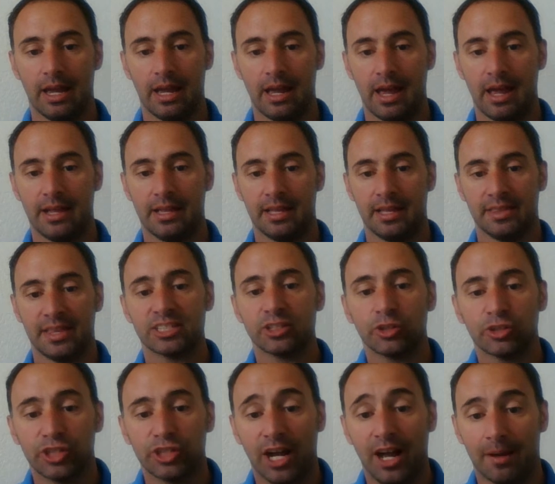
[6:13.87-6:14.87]
And that's
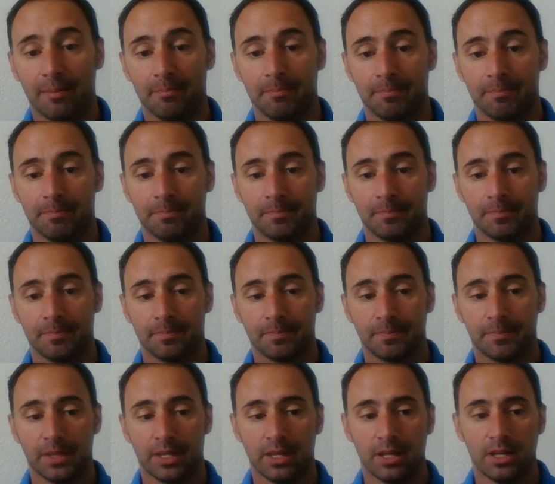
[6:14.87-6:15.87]
our job.
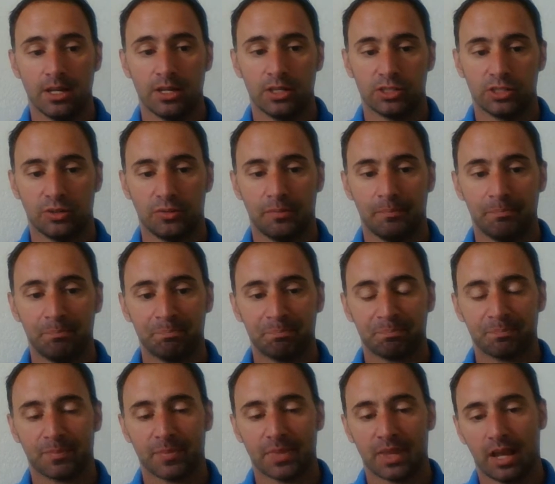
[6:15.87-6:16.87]
So
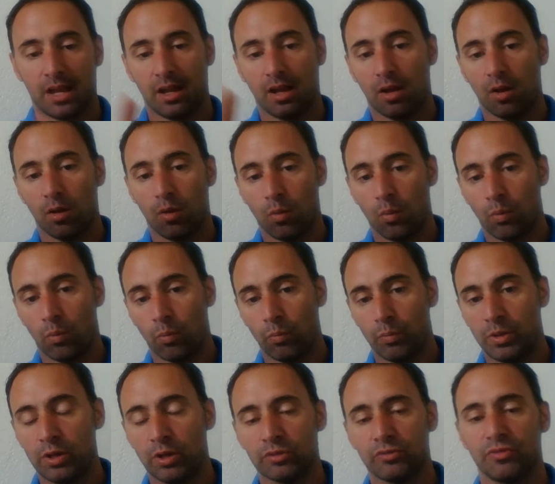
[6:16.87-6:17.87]

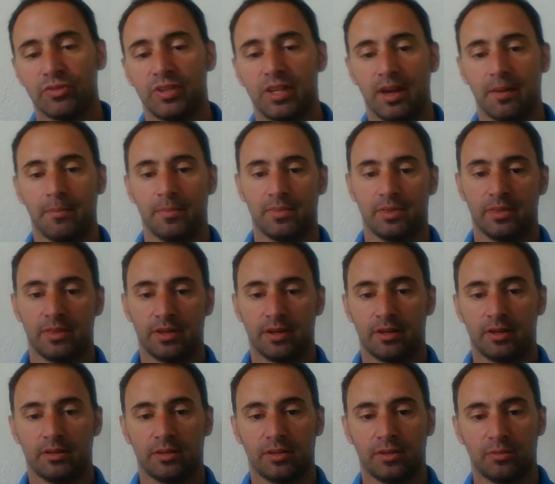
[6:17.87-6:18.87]
we go through
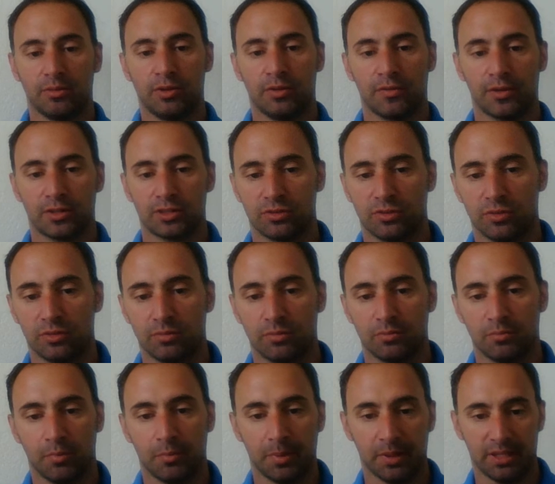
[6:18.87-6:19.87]
the universal
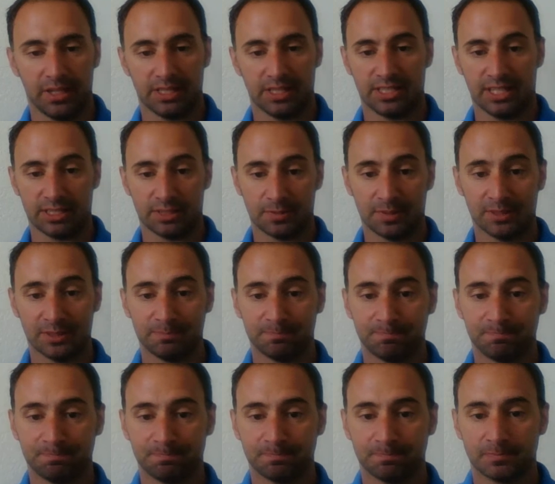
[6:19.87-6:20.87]
mobility assessment,
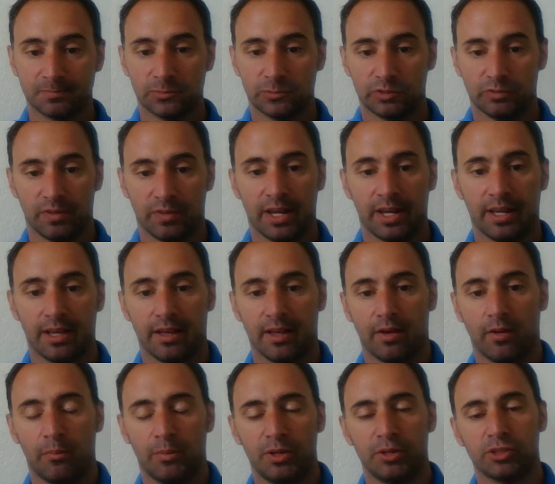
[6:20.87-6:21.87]
right?
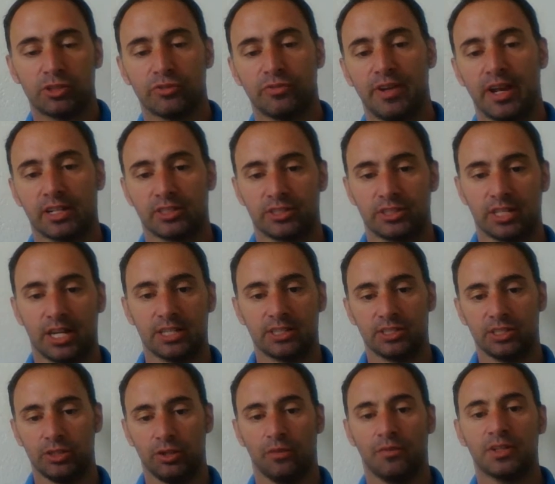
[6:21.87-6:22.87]
And we use 3
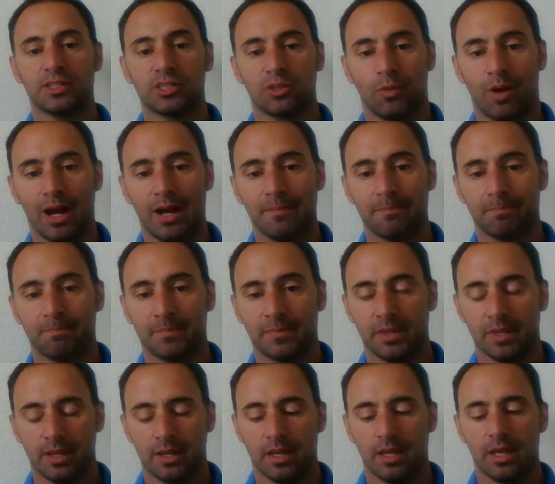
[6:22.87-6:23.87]
exercises: the overhead squat,
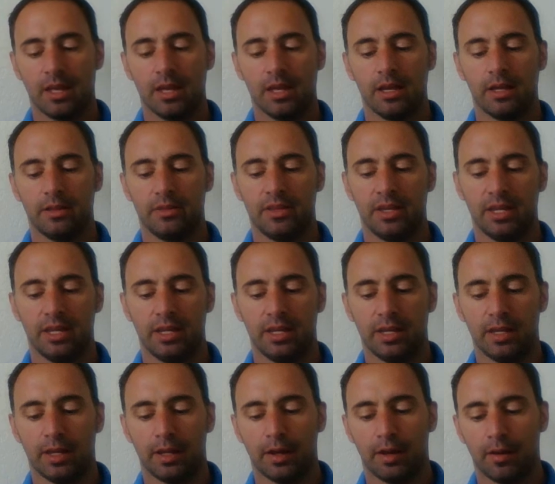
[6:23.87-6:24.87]

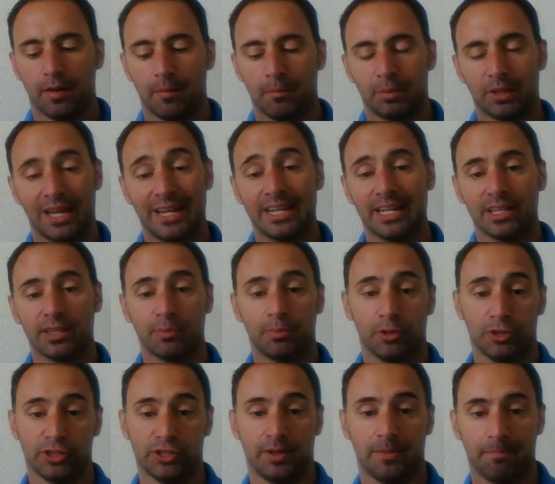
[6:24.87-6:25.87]
the plank, and the
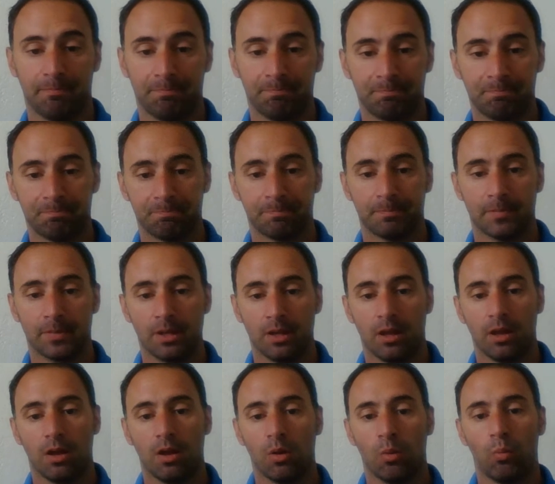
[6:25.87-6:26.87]
push-up.
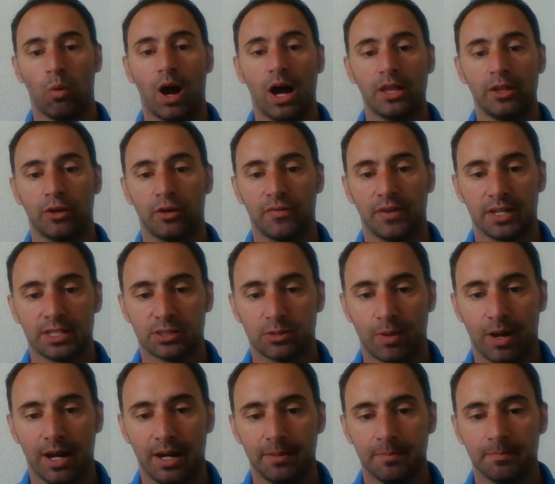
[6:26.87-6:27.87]
Why the overhead
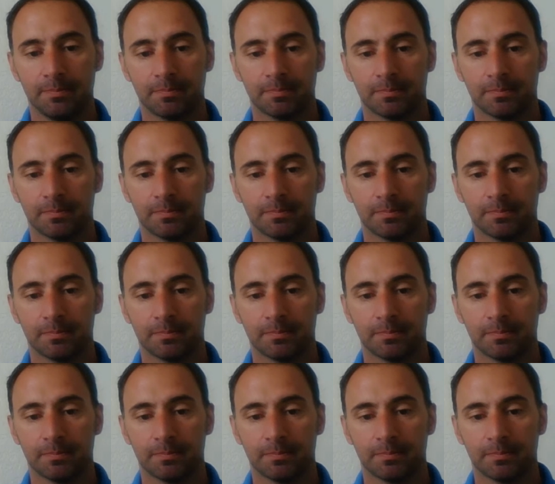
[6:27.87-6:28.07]
squat?